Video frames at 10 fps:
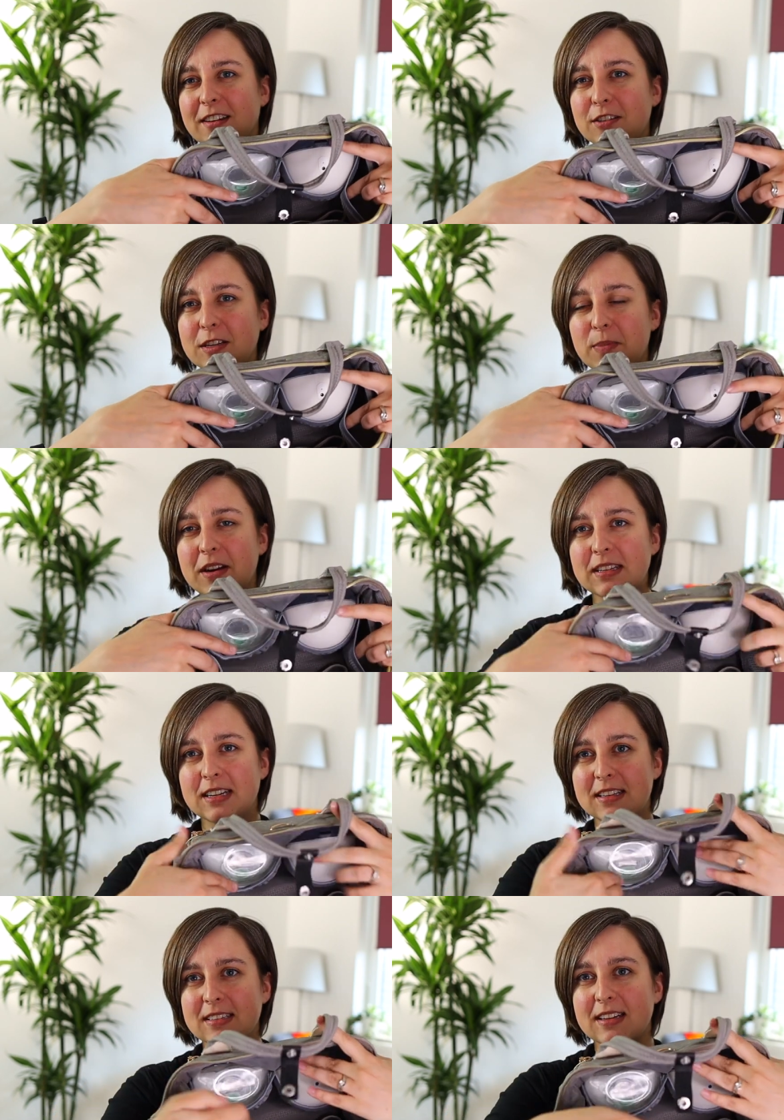also has pockets
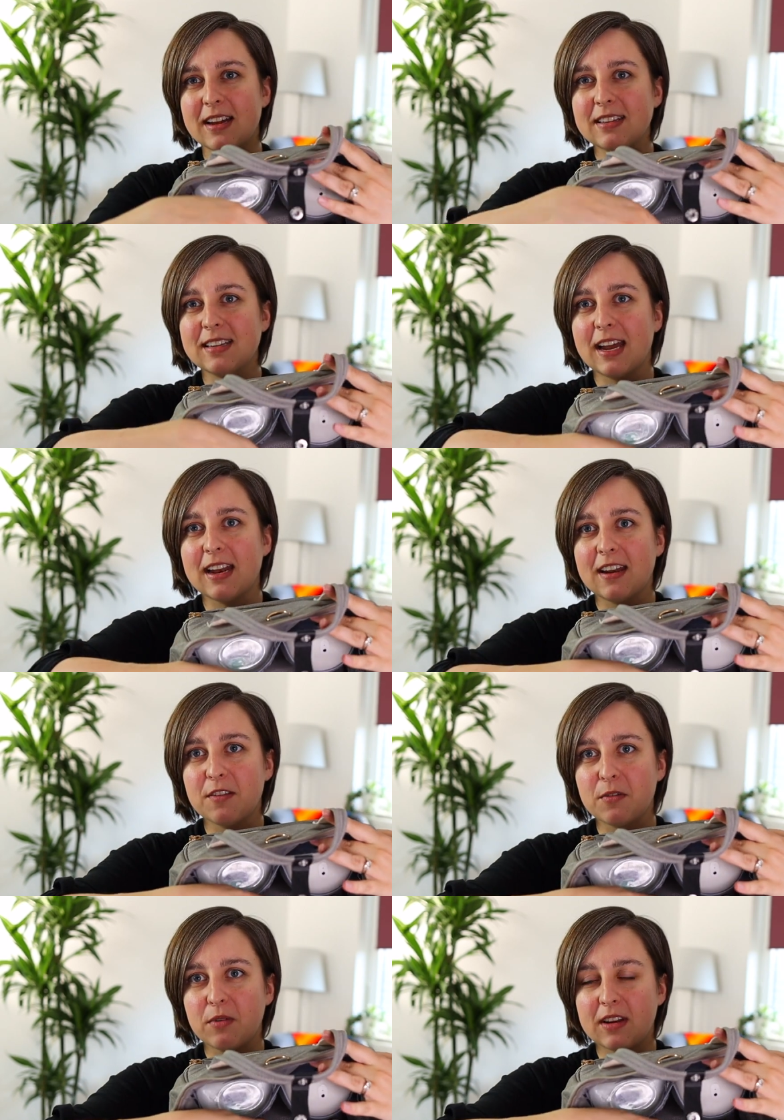on the sides and
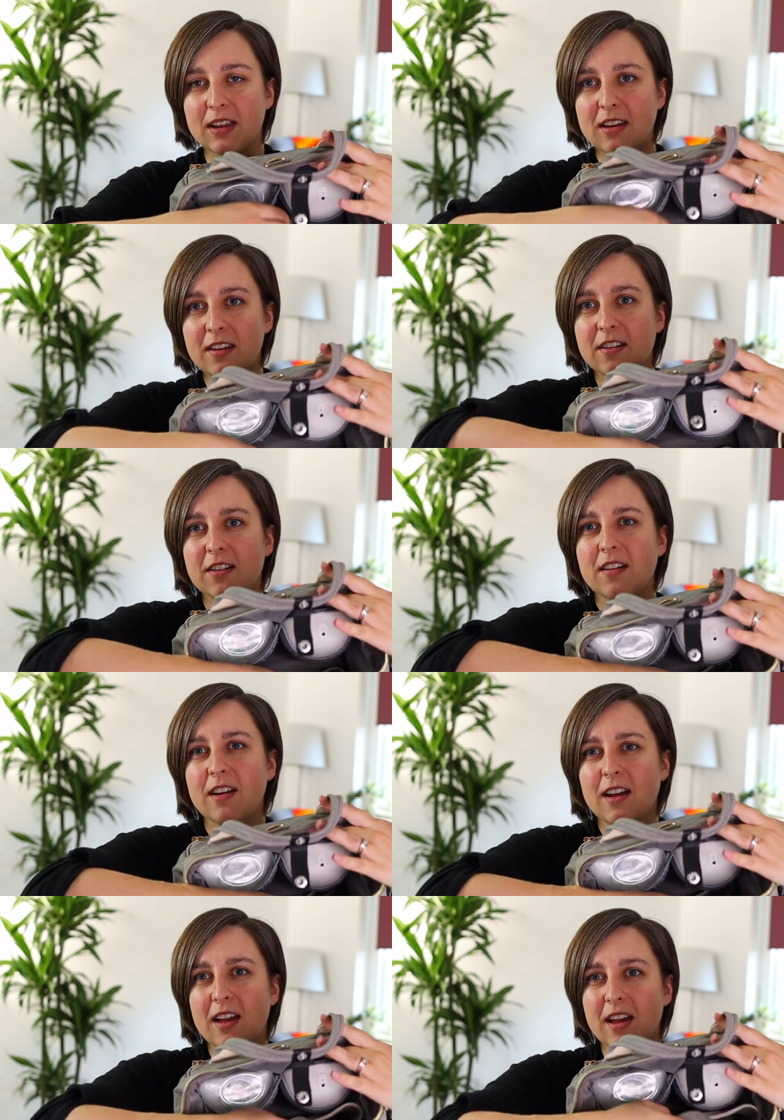another one here,
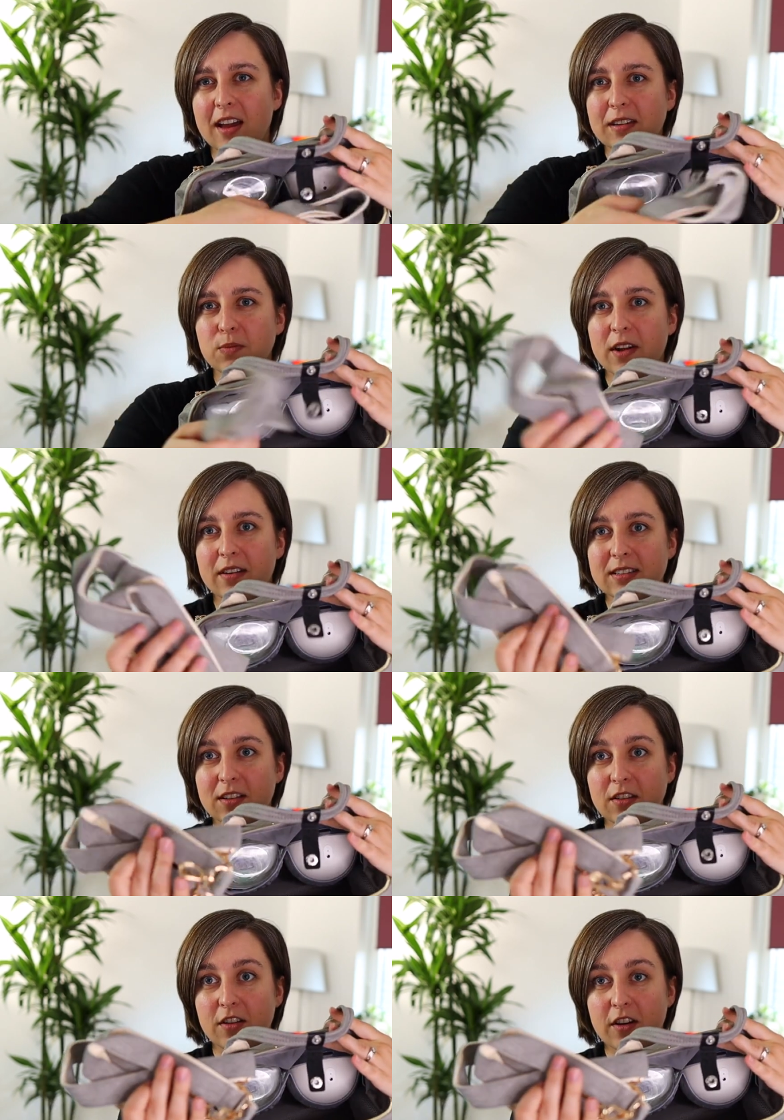as well as a
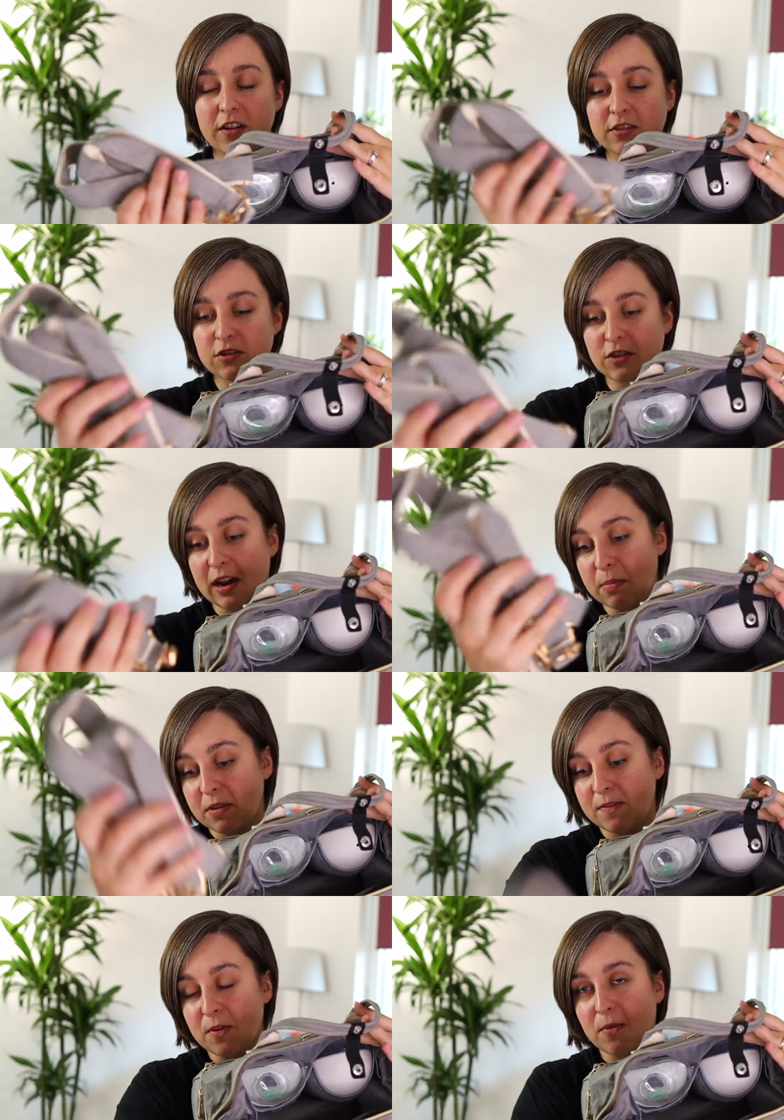long strap
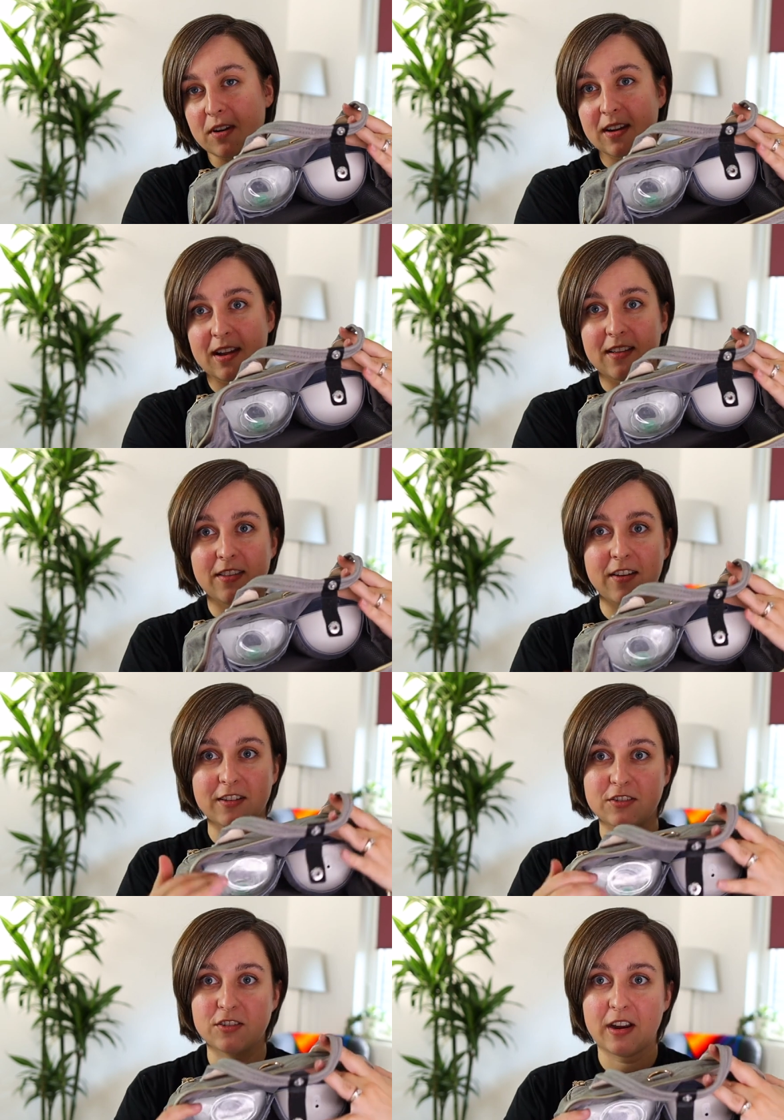if you wanted a
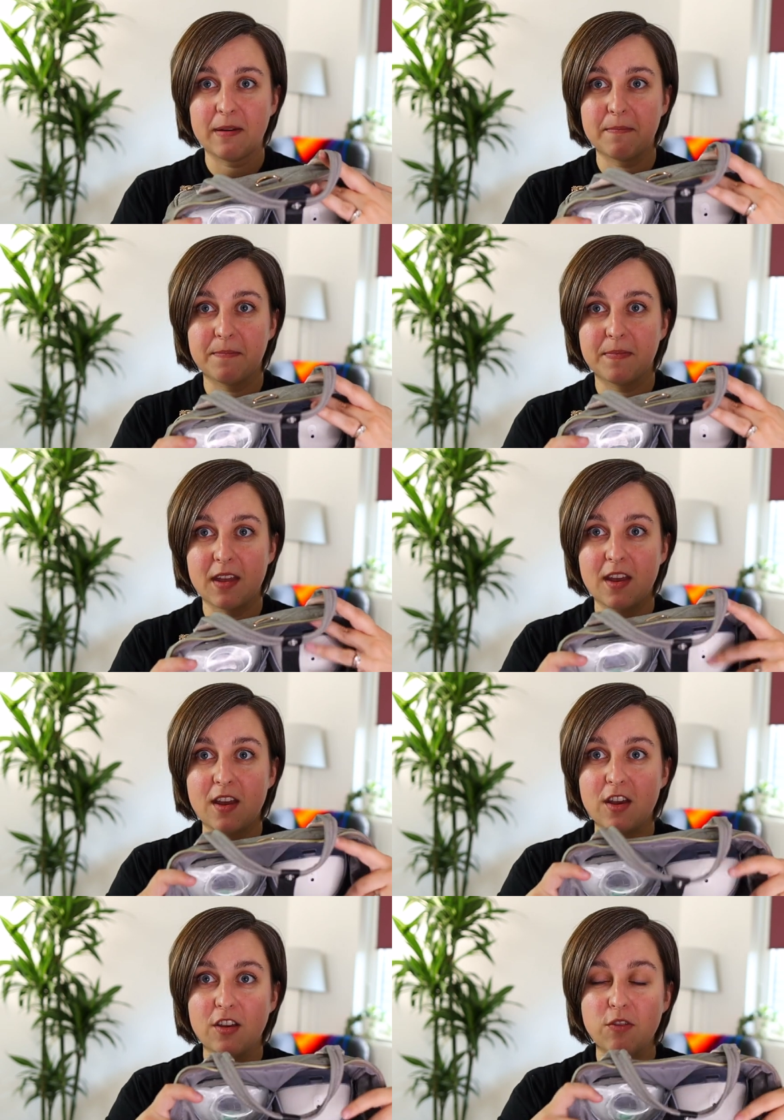long strap.
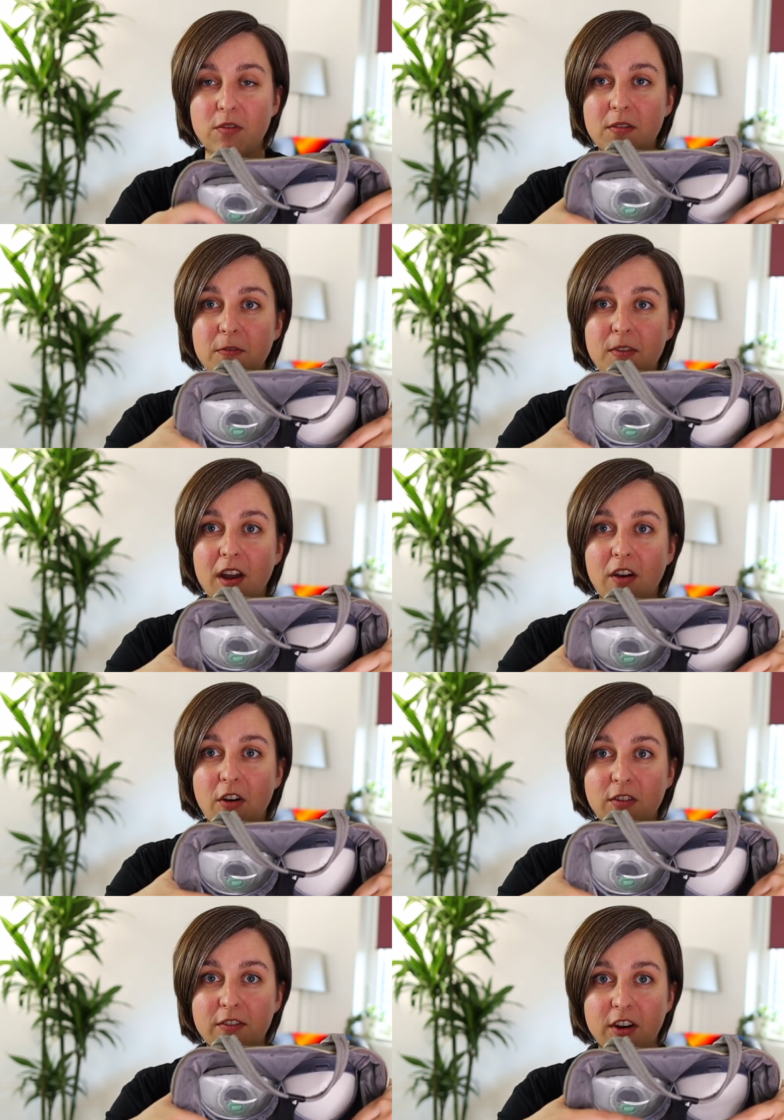You could fit
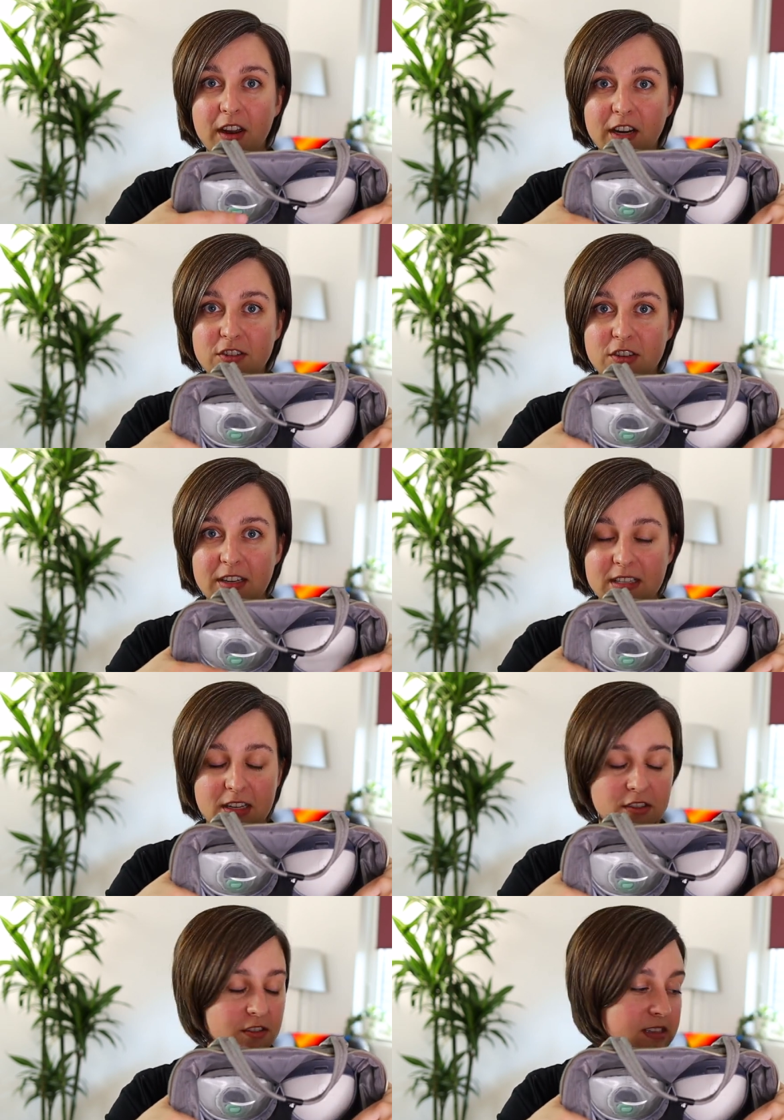all of your extra
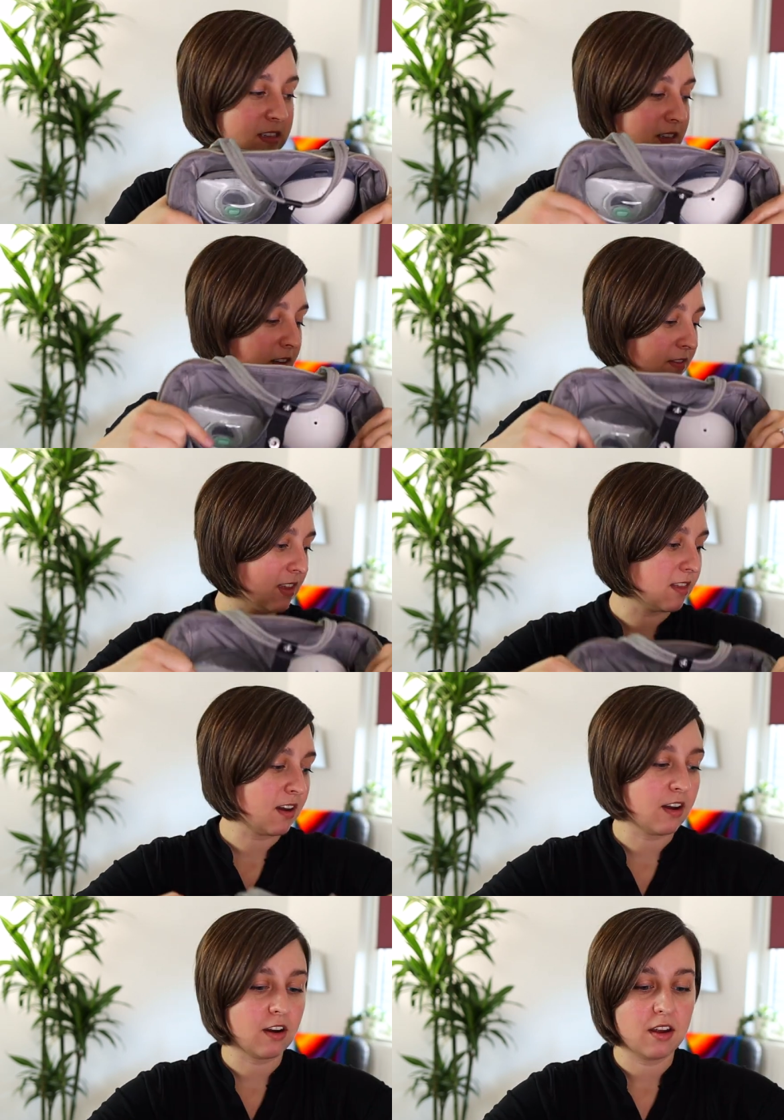accessories and stuff in
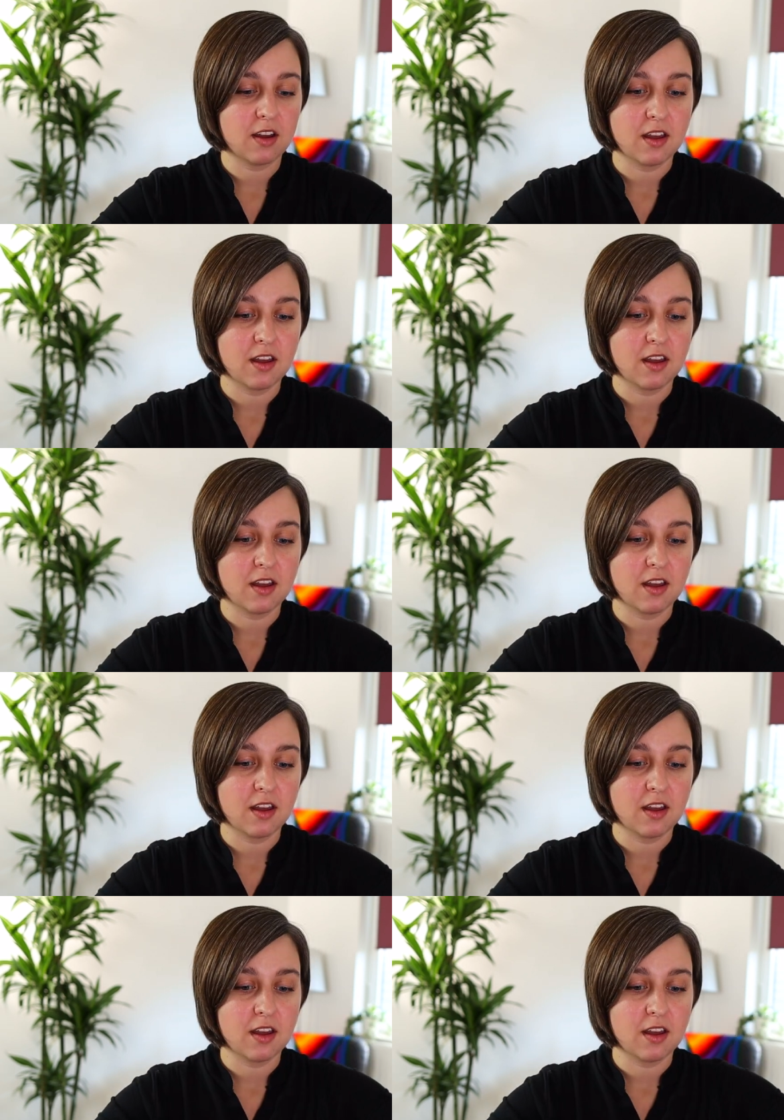there.